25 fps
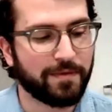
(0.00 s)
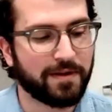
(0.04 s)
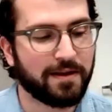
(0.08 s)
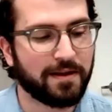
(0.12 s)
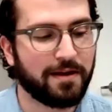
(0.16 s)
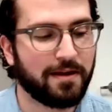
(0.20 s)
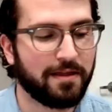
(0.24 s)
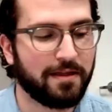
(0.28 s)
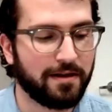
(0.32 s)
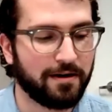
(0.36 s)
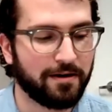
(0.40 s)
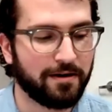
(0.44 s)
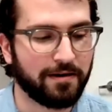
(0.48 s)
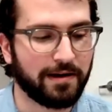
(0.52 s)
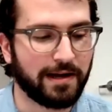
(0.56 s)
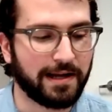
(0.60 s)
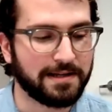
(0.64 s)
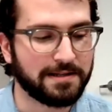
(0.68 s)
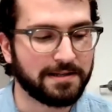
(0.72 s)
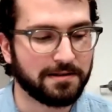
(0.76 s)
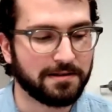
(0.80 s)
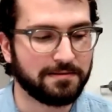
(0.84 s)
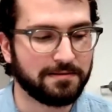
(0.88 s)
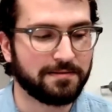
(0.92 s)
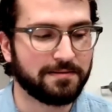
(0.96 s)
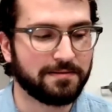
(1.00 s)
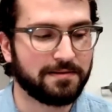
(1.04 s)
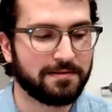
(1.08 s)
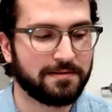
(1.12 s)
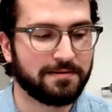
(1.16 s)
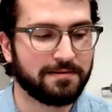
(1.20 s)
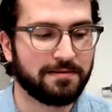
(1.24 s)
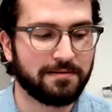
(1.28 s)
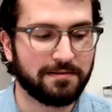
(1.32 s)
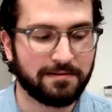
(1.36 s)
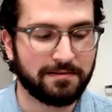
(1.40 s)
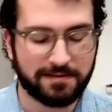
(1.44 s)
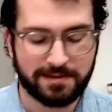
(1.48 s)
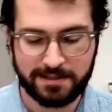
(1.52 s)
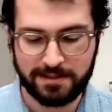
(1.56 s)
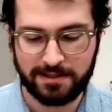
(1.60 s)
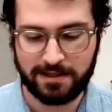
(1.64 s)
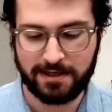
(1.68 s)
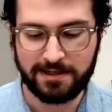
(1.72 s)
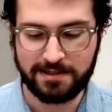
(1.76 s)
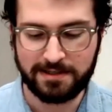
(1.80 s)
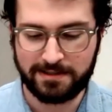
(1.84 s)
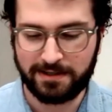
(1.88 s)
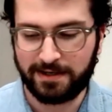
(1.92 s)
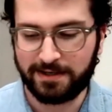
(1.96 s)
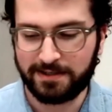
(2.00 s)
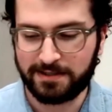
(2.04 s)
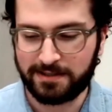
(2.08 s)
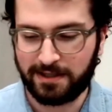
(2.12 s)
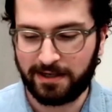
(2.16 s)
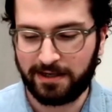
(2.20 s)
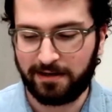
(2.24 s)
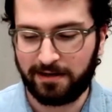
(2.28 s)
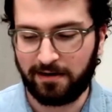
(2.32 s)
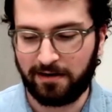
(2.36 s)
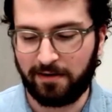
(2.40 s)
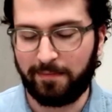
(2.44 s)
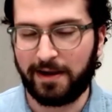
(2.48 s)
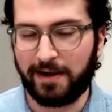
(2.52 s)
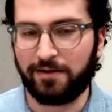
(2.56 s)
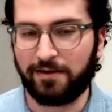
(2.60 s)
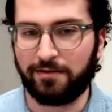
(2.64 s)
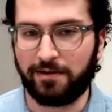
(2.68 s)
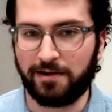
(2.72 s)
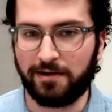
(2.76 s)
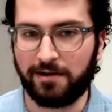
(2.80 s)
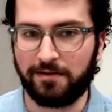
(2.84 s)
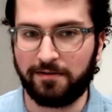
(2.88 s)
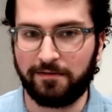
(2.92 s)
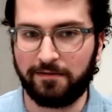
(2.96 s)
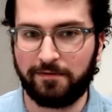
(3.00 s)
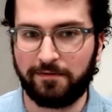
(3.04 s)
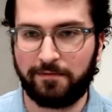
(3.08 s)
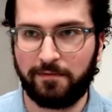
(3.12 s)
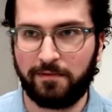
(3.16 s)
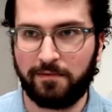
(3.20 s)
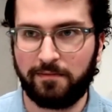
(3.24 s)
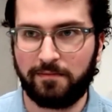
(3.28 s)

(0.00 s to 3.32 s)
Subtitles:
There is a slight amount of